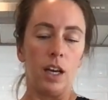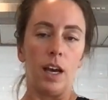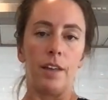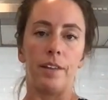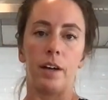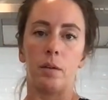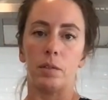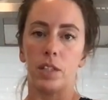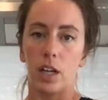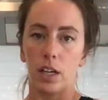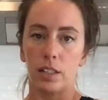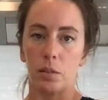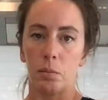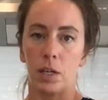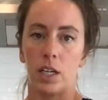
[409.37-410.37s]
and then I would
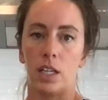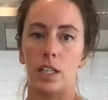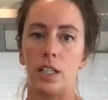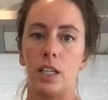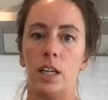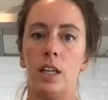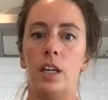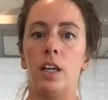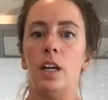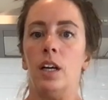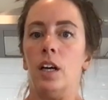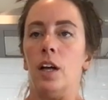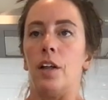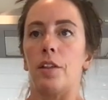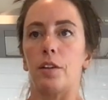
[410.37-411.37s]
toss them on
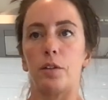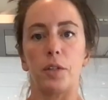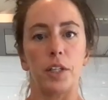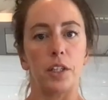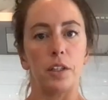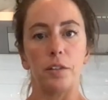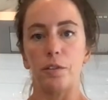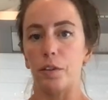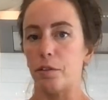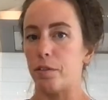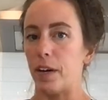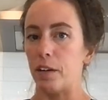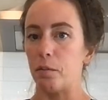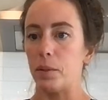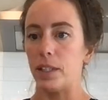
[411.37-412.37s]
the grill for
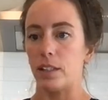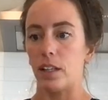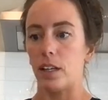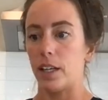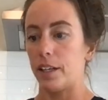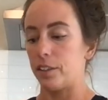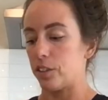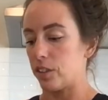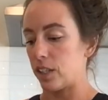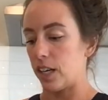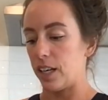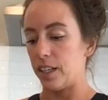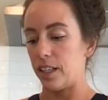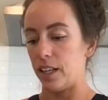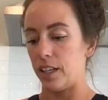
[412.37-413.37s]
5 minutes on either
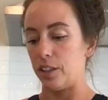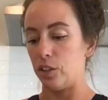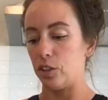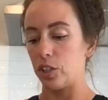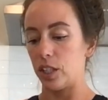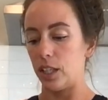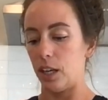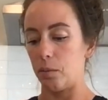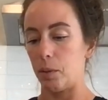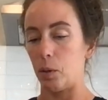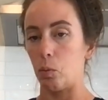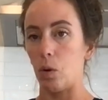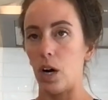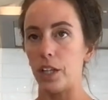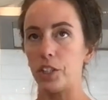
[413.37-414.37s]
side. And usually I have my
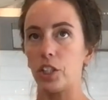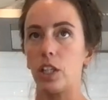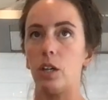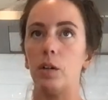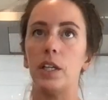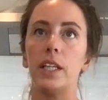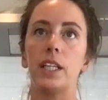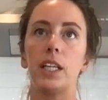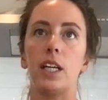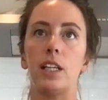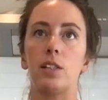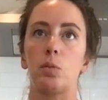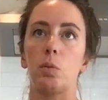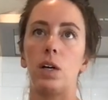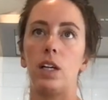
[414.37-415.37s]
watch going
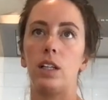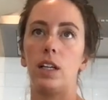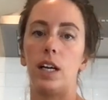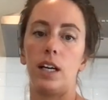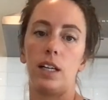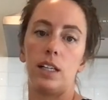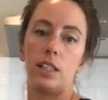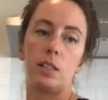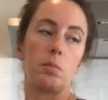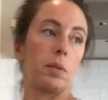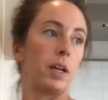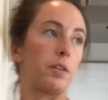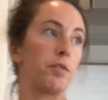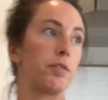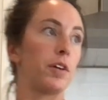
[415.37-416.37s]
as well as
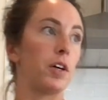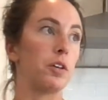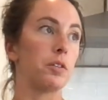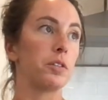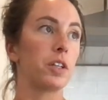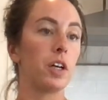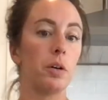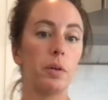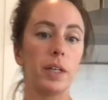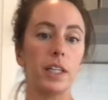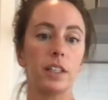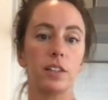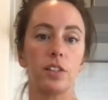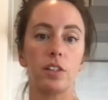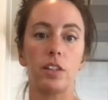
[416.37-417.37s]
my phone
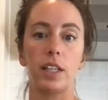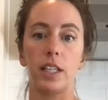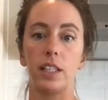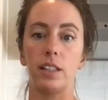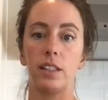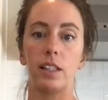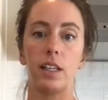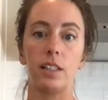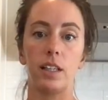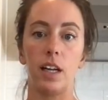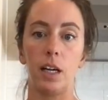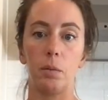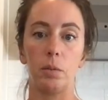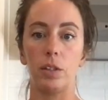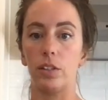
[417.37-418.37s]
going so that I can set
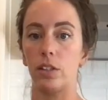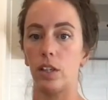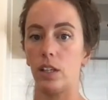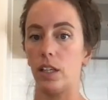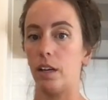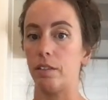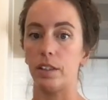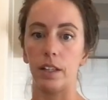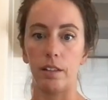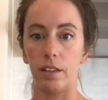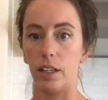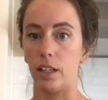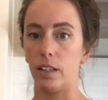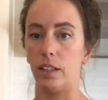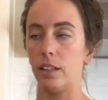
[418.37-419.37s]
timers on
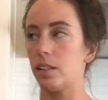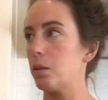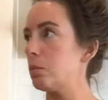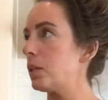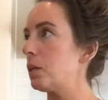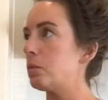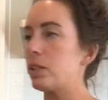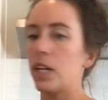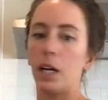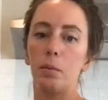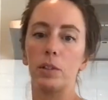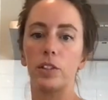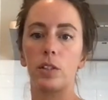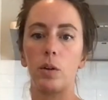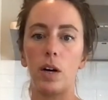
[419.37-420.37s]
everything. And then sometimes
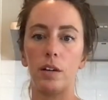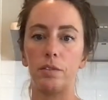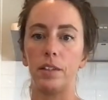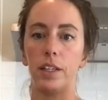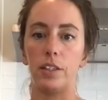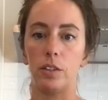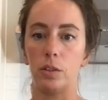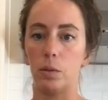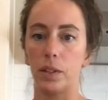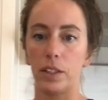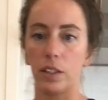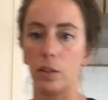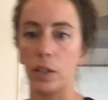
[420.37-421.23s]
timers go off and I don't know what they're